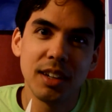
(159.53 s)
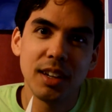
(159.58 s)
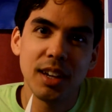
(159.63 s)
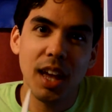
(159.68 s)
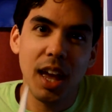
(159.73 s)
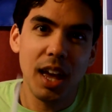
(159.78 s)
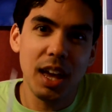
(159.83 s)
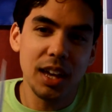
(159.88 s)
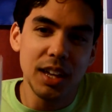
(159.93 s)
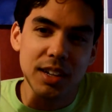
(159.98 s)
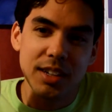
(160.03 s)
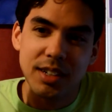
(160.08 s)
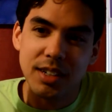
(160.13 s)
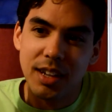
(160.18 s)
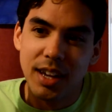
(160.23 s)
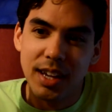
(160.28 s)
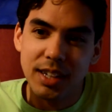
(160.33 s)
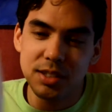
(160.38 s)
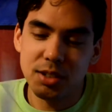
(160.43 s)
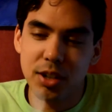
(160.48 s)
and
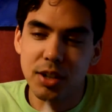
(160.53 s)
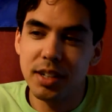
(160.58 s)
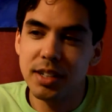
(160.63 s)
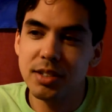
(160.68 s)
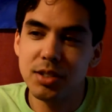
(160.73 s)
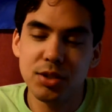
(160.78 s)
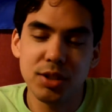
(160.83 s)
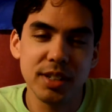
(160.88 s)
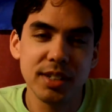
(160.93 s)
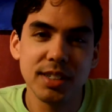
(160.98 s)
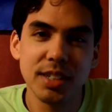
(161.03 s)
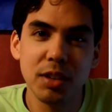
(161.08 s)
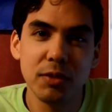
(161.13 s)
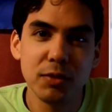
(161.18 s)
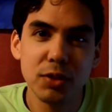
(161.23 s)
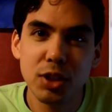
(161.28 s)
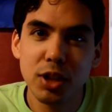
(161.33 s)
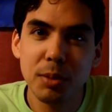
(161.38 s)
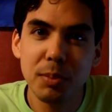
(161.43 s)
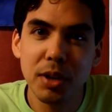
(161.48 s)
I start considering
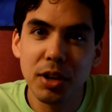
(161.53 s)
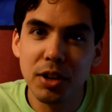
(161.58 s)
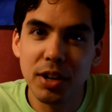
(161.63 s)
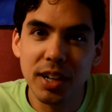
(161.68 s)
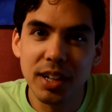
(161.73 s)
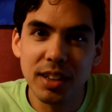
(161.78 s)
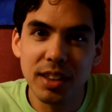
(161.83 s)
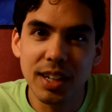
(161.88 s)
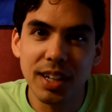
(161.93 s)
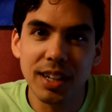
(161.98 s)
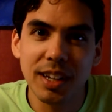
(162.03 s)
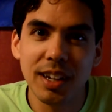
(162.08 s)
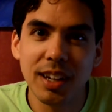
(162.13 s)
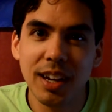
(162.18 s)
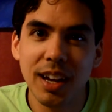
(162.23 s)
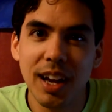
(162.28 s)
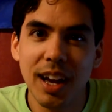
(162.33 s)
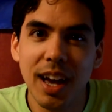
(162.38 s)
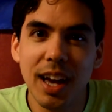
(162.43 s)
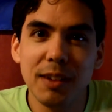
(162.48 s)
self-charming or anything,
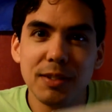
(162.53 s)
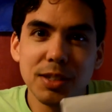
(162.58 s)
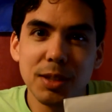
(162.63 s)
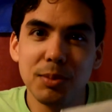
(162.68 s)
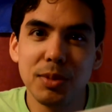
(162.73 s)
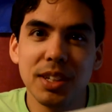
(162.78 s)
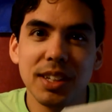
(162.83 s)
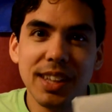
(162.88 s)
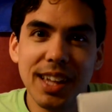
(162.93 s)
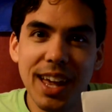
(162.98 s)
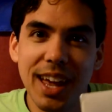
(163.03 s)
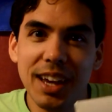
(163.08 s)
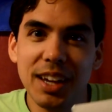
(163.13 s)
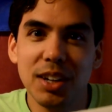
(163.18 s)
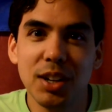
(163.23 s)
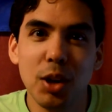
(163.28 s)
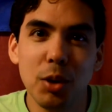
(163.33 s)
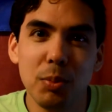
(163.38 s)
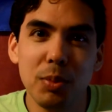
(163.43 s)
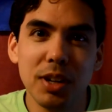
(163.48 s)
I have something that I can
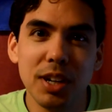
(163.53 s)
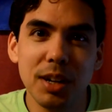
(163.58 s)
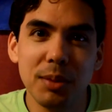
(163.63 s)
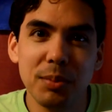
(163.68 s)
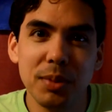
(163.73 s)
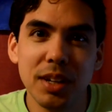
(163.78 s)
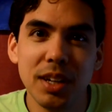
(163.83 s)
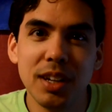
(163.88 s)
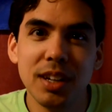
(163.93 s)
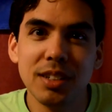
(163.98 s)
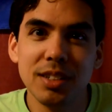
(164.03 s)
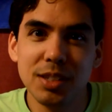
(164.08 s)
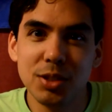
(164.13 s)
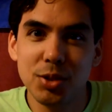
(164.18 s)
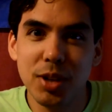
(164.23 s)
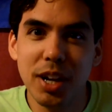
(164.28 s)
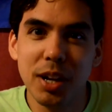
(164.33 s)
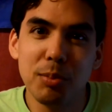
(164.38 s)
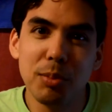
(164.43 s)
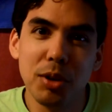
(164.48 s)
open up to
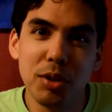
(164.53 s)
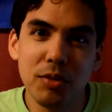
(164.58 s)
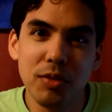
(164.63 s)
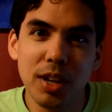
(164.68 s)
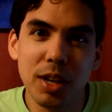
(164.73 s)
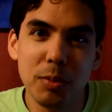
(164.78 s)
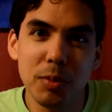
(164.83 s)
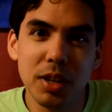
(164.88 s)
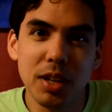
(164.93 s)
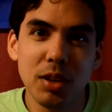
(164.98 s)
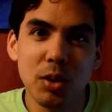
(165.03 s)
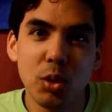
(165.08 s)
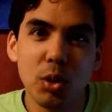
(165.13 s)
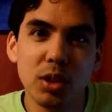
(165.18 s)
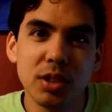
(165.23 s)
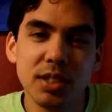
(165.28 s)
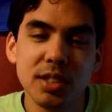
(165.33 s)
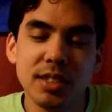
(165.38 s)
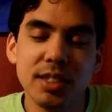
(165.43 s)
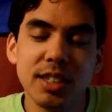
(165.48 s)
try to motivate me or
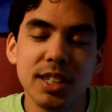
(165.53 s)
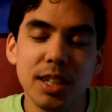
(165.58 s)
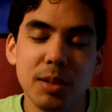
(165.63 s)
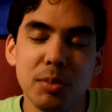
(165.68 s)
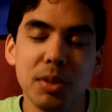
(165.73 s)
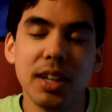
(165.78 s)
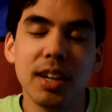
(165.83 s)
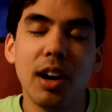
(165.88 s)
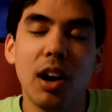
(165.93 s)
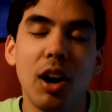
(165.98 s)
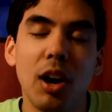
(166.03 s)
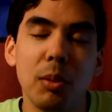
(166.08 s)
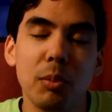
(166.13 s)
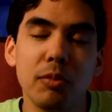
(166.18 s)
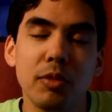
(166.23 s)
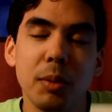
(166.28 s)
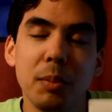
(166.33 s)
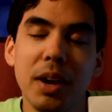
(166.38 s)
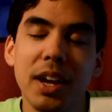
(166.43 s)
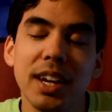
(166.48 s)
just keep me calm
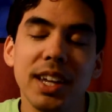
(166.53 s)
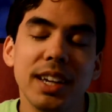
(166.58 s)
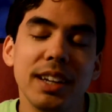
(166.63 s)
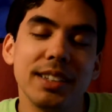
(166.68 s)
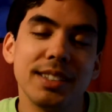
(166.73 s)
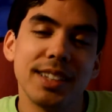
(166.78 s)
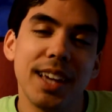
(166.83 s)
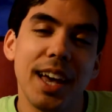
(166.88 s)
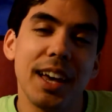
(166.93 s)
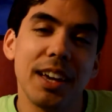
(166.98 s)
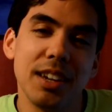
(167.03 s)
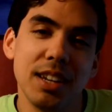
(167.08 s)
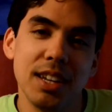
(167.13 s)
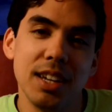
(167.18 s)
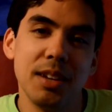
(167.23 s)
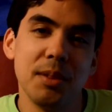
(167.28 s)
from any anxiety.